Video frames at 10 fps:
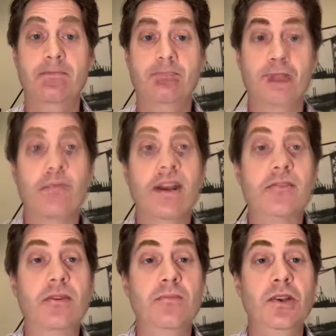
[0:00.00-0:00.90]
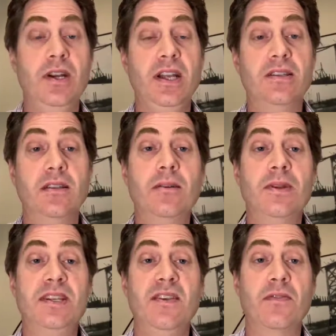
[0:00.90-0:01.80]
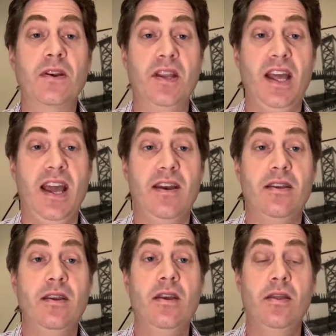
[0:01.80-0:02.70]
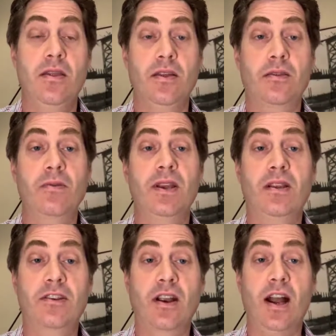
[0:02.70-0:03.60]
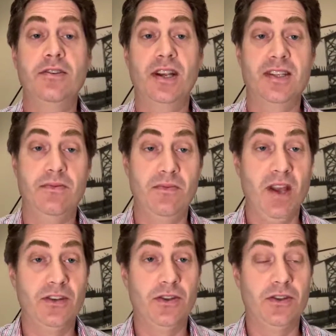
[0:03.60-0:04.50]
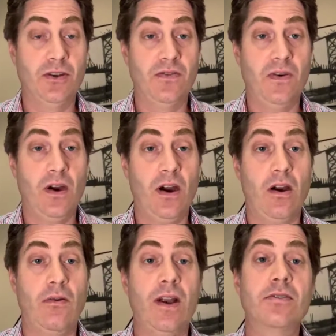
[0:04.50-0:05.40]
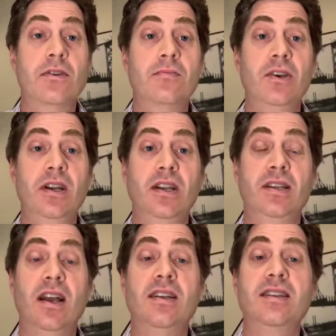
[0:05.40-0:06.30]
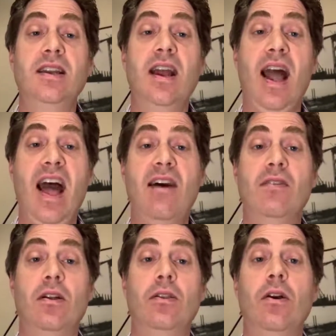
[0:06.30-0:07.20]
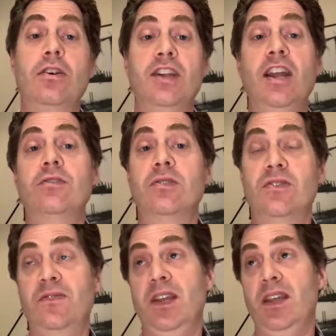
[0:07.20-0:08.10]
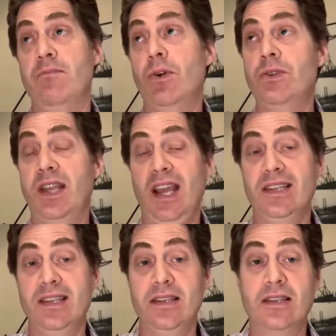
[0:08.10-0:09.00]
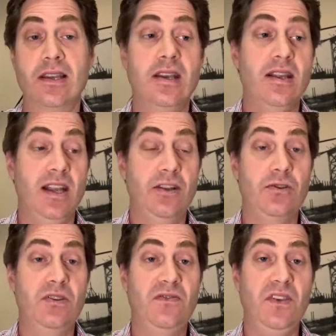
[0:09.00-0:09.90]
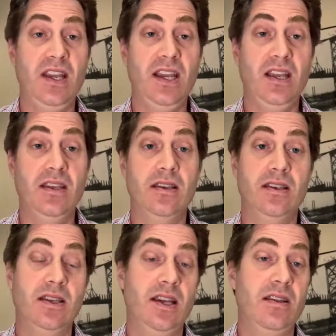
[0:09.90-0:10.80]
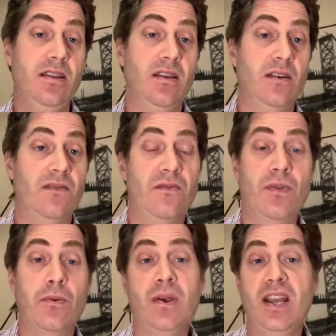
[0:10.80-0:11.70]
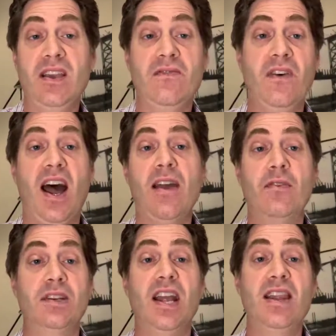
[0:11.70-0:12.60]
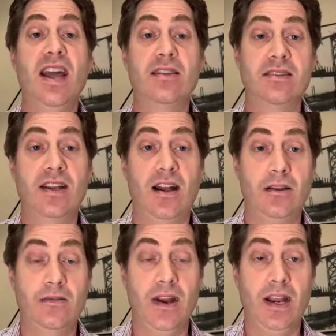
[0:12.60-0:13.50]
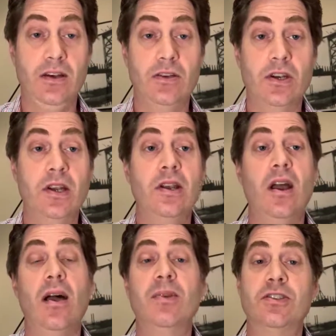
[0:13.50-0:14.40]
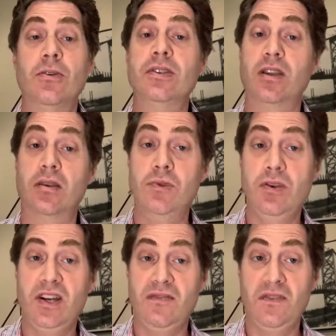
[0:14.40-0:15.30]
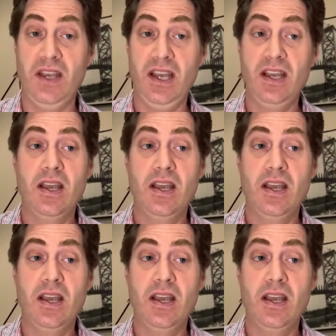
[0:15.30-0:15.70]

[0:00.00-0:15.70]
A rental community is a little bit different than the 3 contracts that we mentioned so far. A rental community doesn't have a large entrance fee. In most cases, the entrance fee is in the $3,000, $5,000, or $10,000 range. It's known as a community fee.